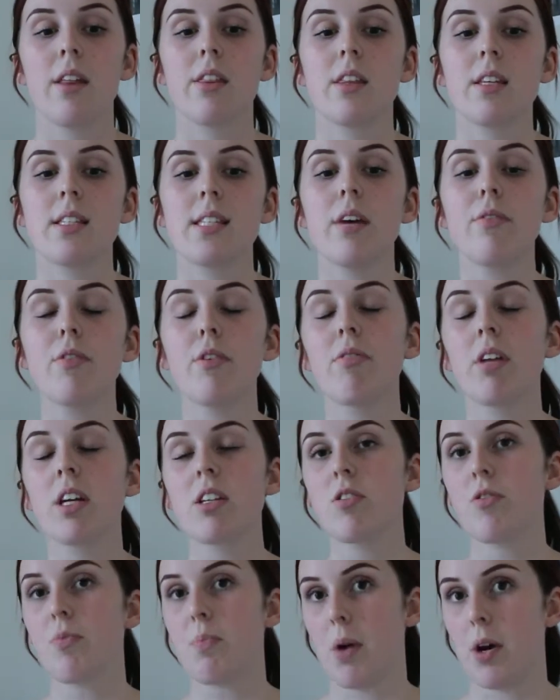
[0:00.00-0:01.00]
The
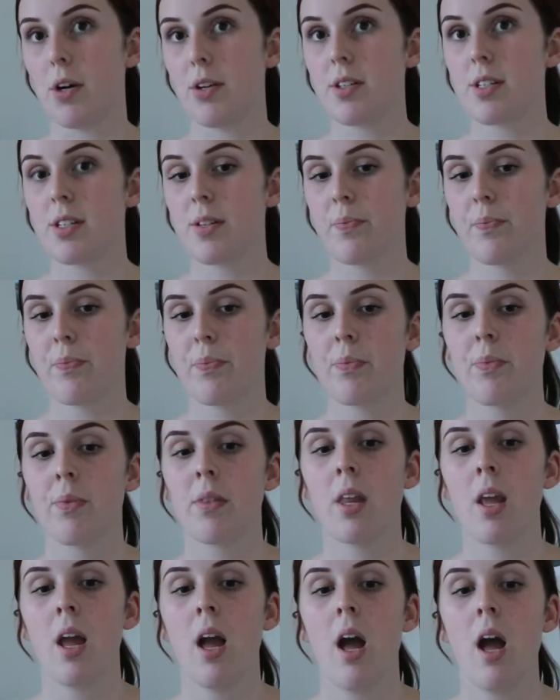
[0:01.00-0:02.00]
self-reflexive mode
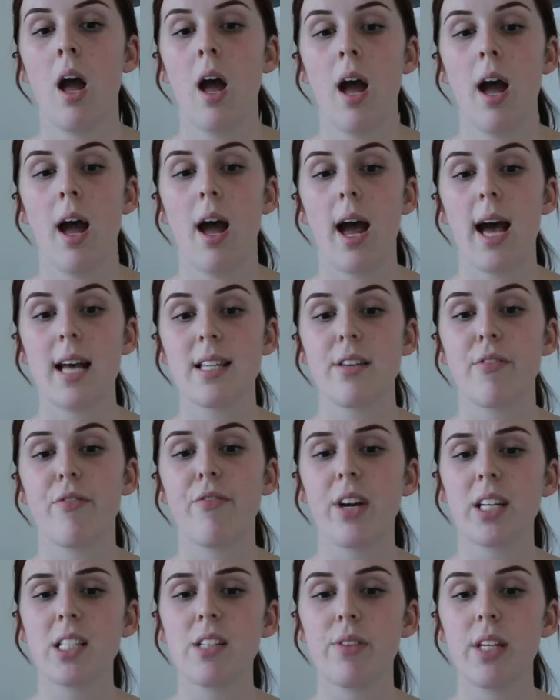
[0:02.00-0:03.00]
has
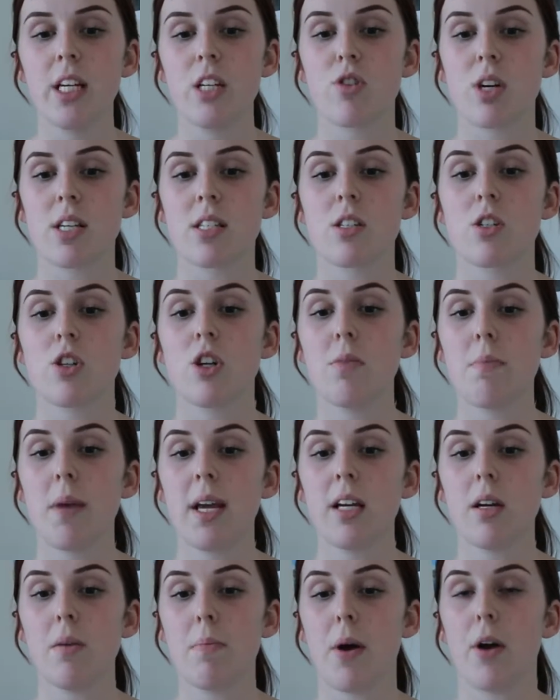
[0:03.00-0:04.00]
effectively addressed two
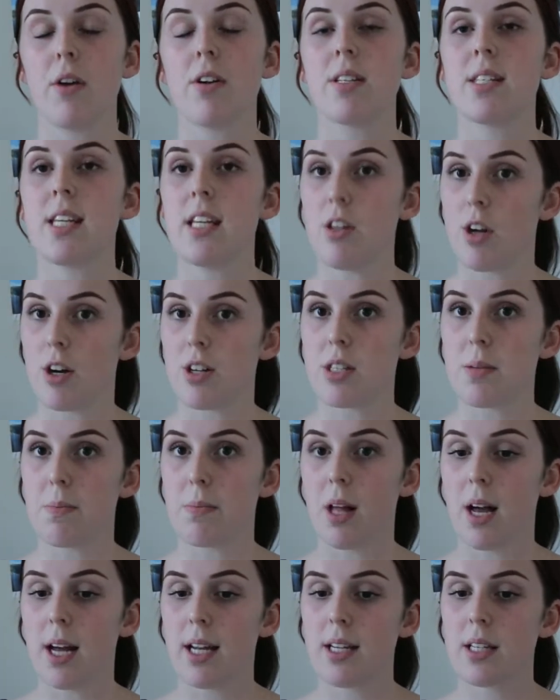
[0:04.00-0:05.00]
main components in Notes on
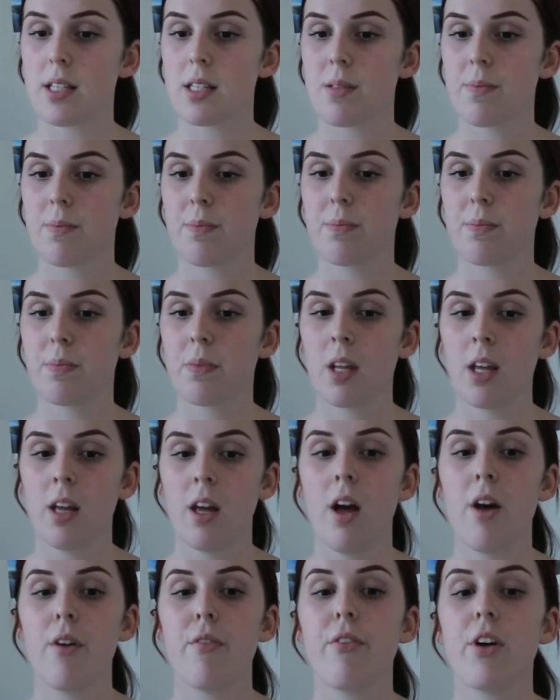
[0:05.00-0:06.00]
Blindness.
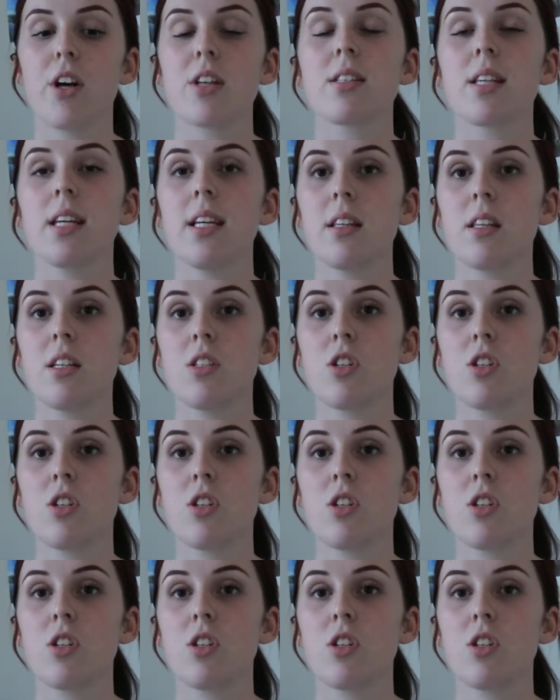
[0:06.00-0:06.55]
Firstly, the